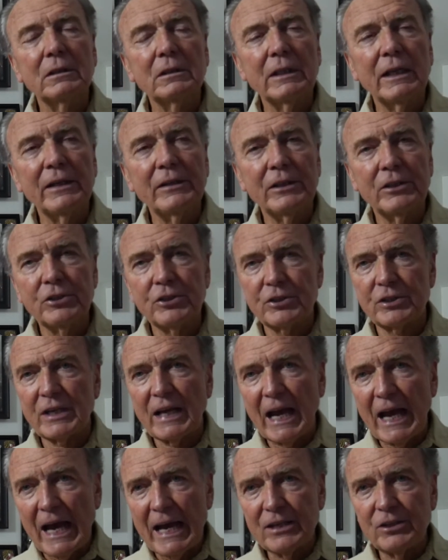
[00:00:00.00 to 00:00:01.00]
and then just
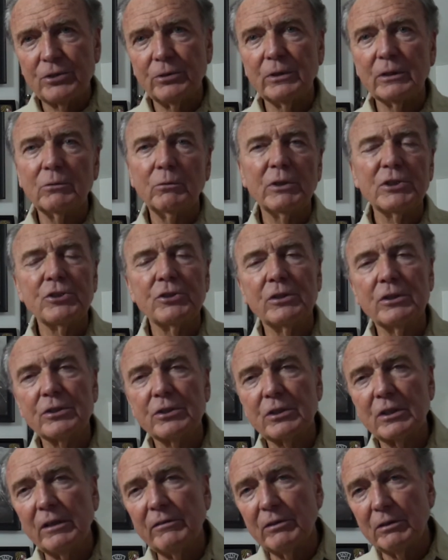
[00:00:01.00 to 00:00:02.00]
add to it what you
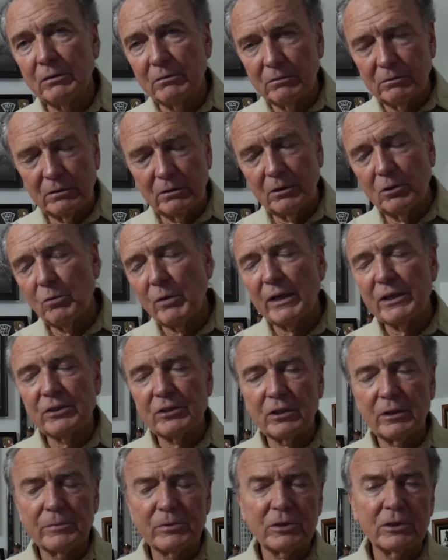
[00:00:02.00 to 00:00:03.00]
discovered, the white
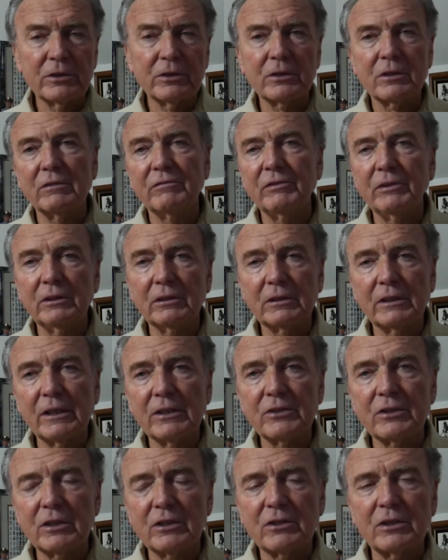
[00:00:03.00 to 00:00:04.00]
substance, the field
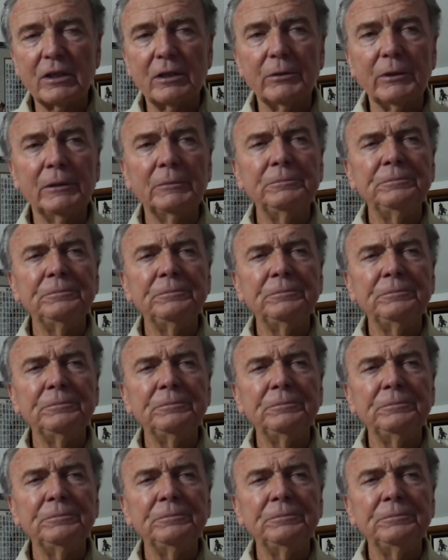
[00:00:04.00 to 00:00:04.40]
test, etc.